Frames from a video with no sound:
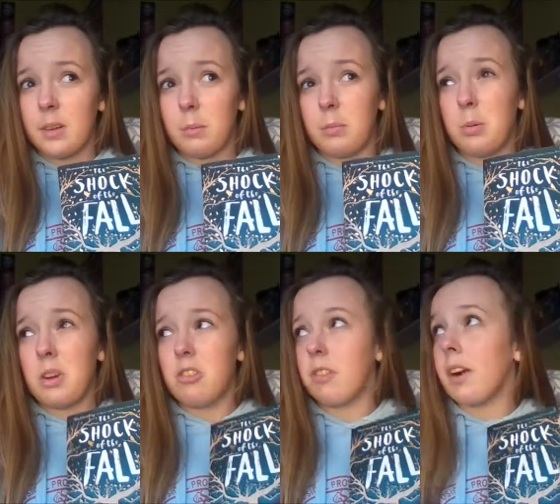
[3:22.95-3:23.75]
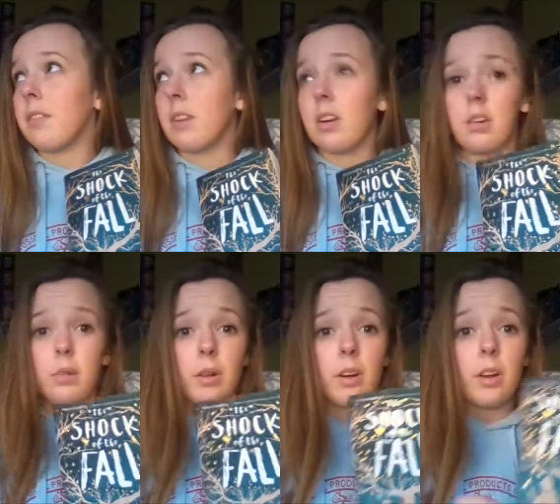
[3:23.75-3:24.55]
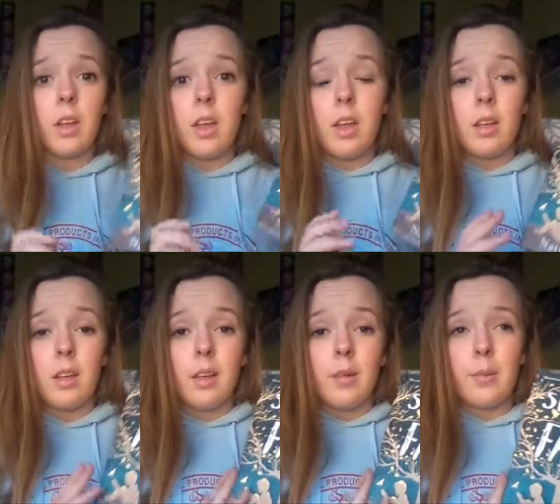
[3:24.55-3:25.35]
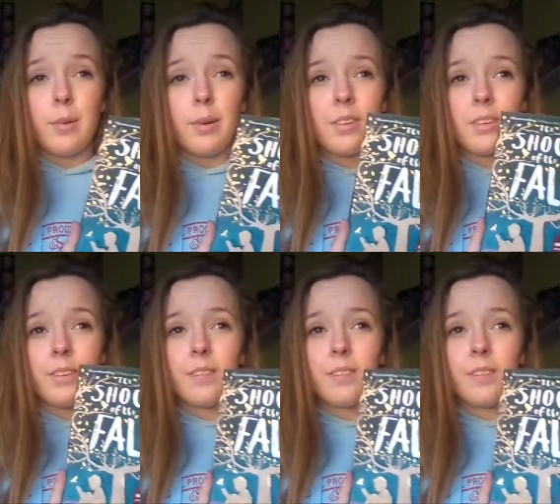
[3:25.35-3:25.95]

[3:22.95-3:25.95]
I'm pretty sure I haven't read another one. But